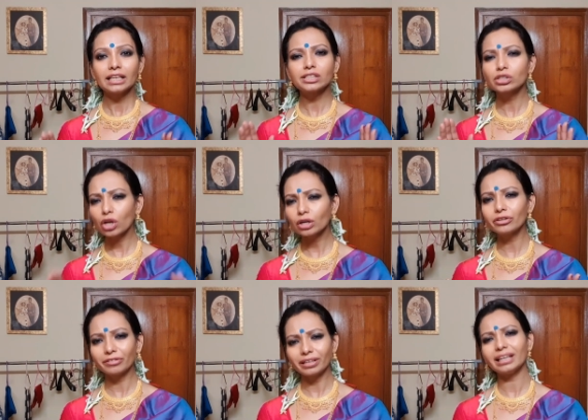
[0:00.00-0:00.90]
is
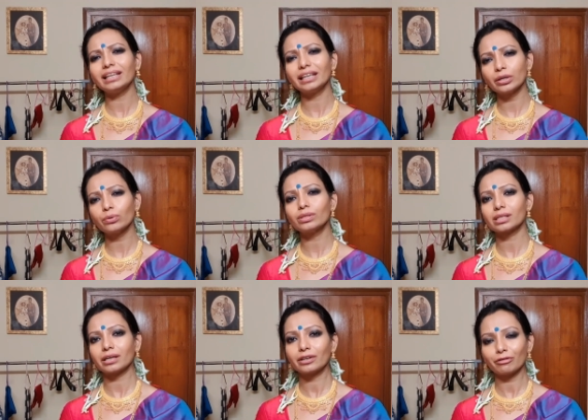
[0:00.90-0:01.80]
not really an old
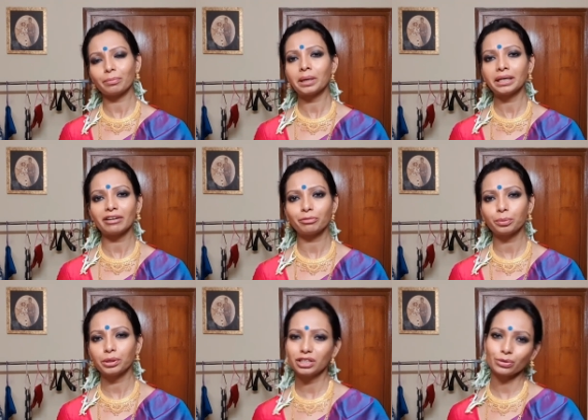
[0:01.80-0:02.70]
sari of mine. I've
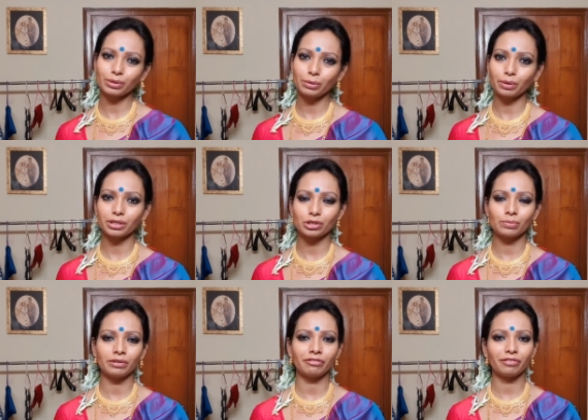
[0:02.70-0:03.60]
worn it only once, to
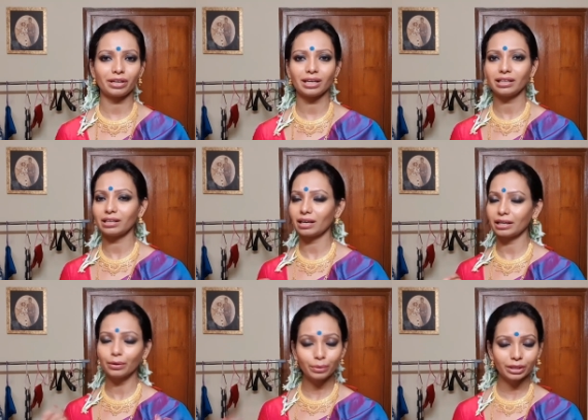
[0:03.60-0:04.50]
be fair.
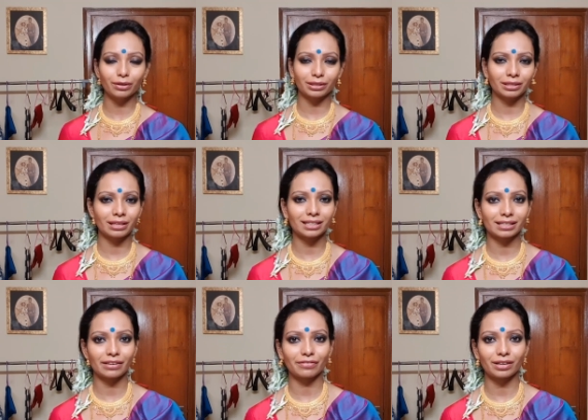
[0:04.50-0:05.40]
I only got it as
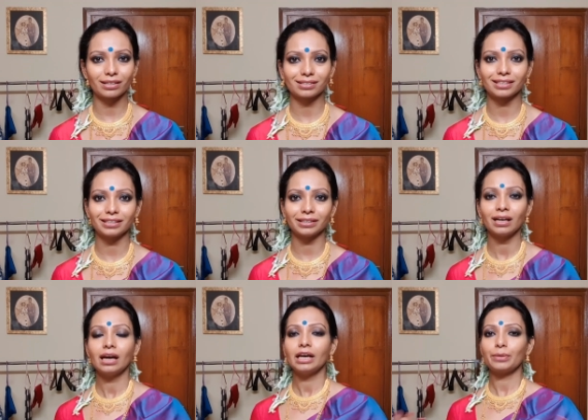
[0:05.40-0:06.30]
a gift last year.
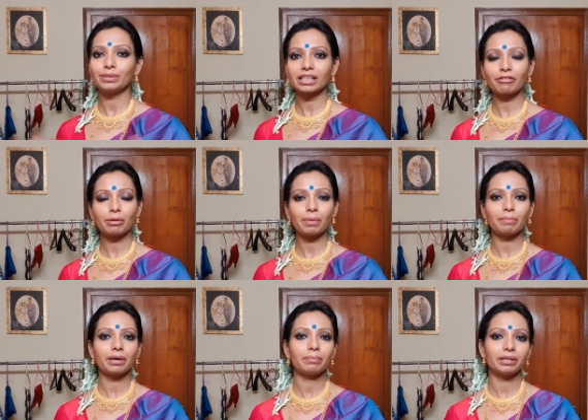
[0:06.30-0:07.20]
It was gifted by
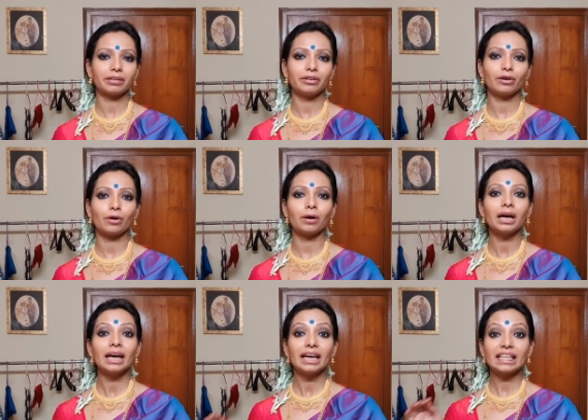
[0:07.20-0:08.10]
my mother-in-law.
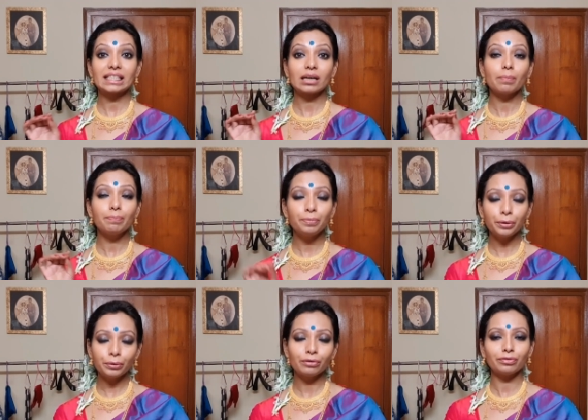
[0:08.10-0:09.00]
It's a
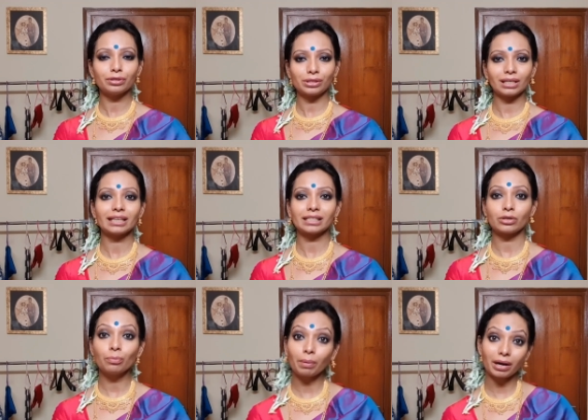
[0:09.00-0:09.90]
beautiful silk. It's
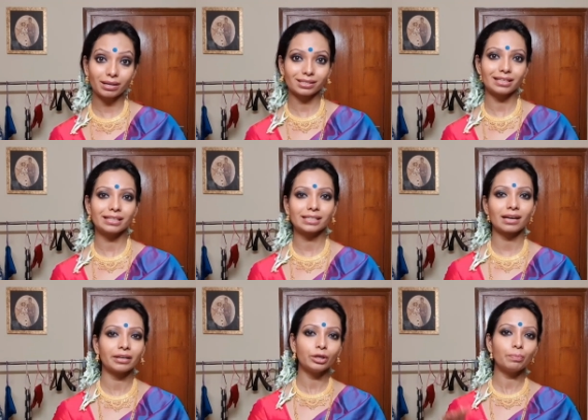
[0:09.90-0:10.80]
an Upara silk
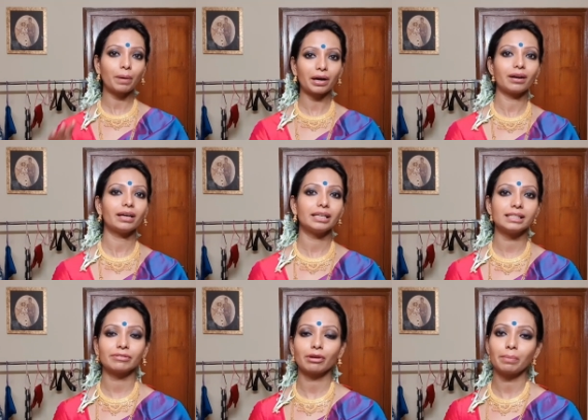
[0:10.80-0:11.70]
sari. Upara
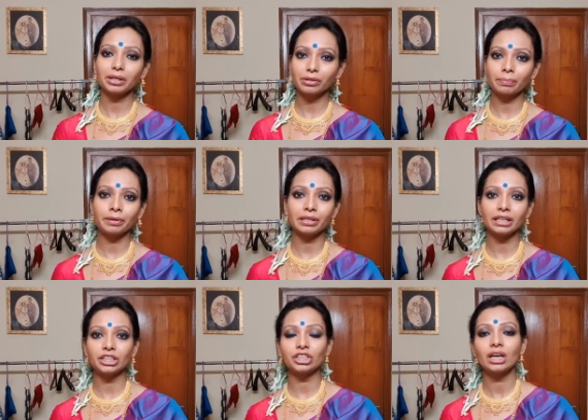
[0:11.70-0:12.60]
is from Andhra
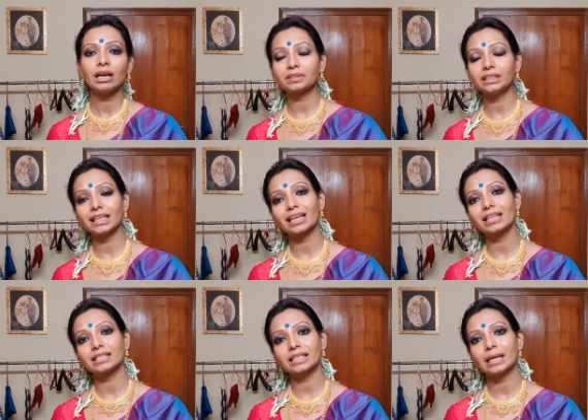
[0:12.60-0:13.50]
Pradesh, taking
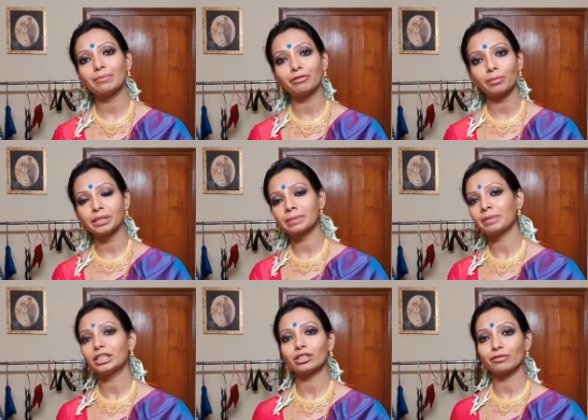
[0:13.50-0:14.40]
its name from its
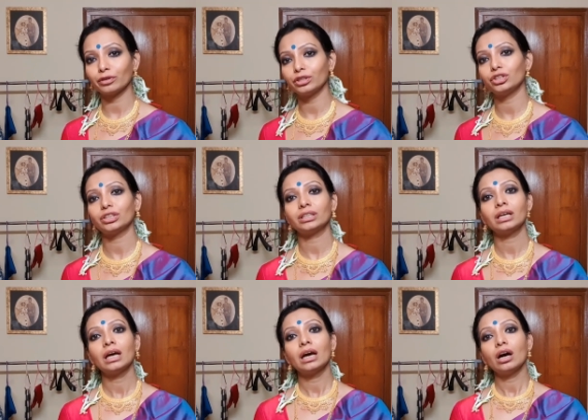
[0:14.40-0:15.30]
place of origin